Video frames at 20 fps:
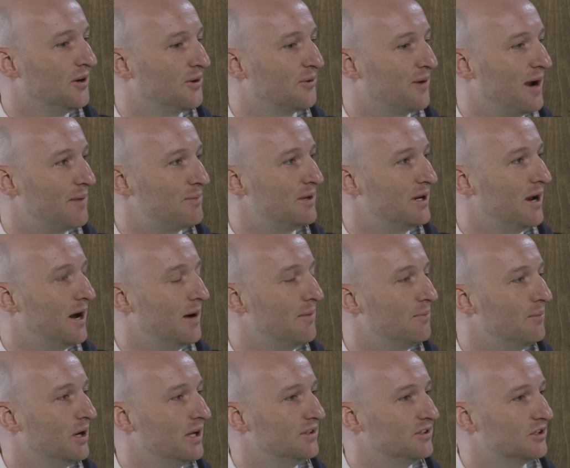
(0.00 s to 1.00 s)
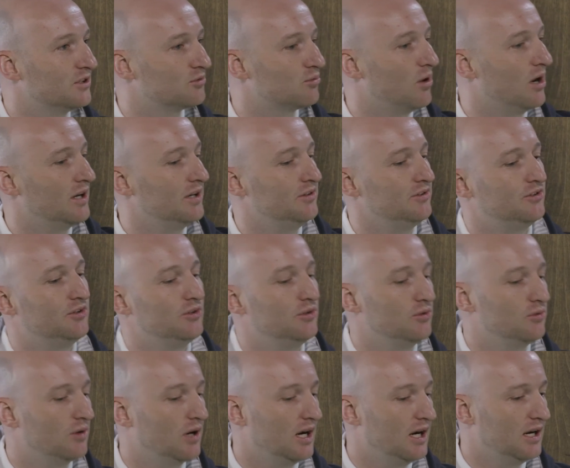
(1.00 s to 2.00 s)
wrap it up. But just wanted
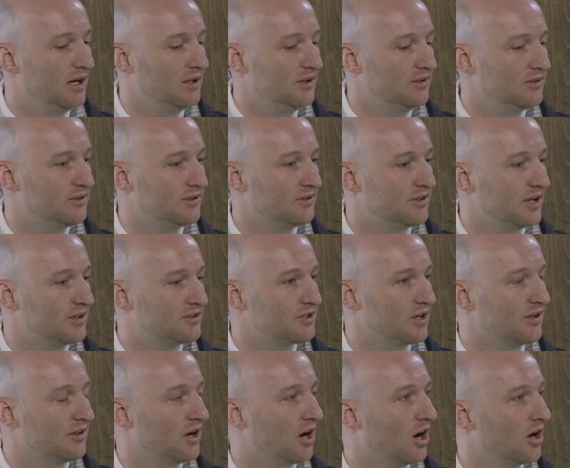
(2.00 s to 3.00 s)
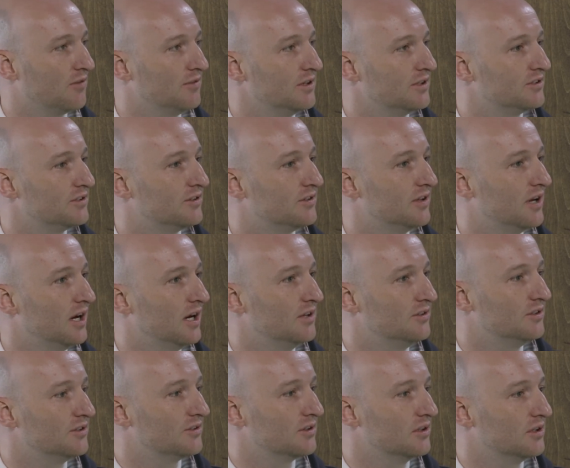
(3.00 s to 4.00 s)
to touch on the harvest
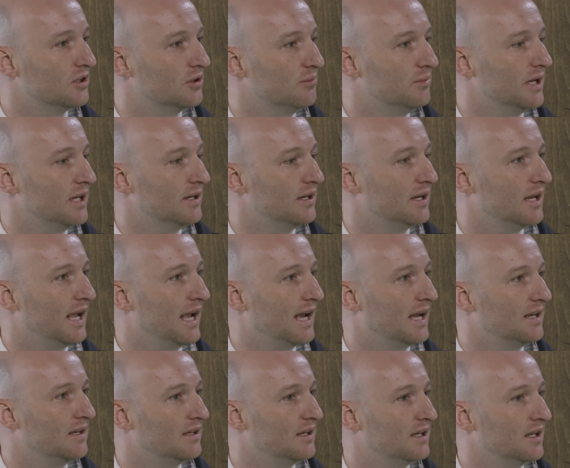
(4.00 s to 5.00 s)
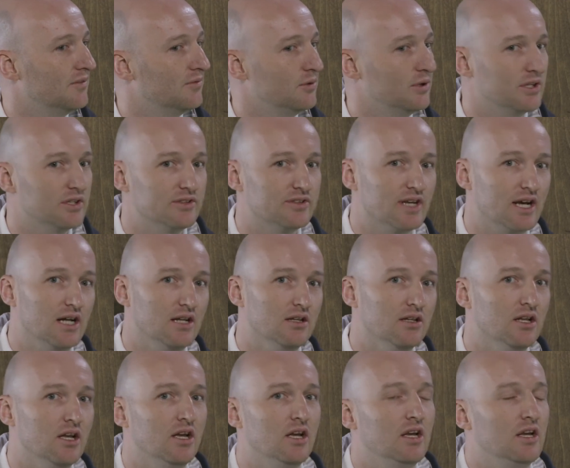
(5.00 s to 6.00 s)
just a little bit, and if we could
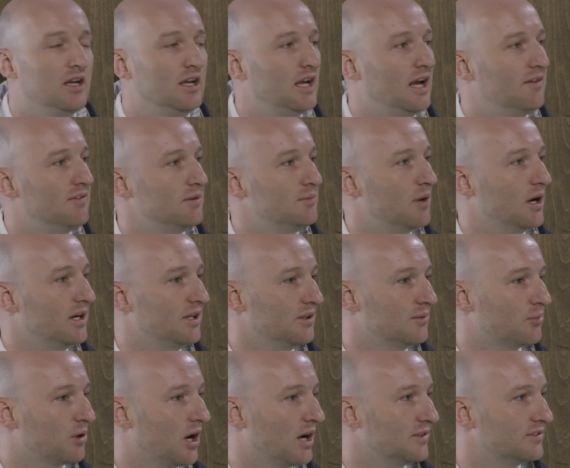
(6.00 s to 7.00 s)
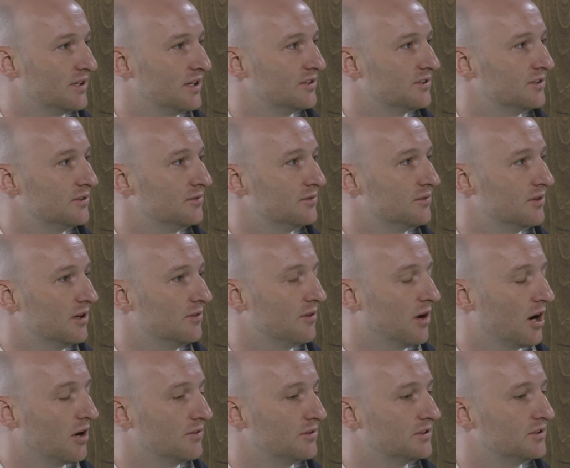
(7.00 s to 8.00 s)
tell everybody the process of
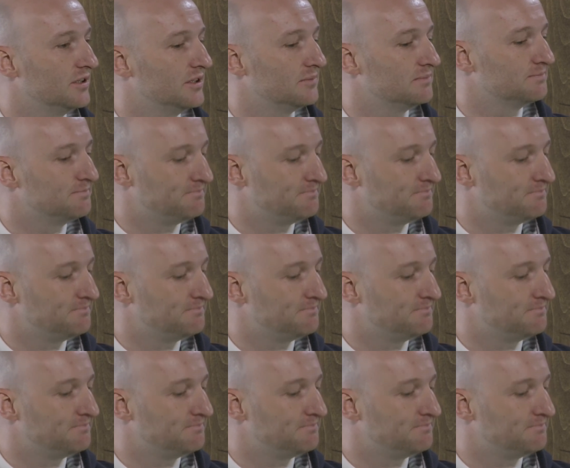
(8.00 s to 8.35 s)
harvesting.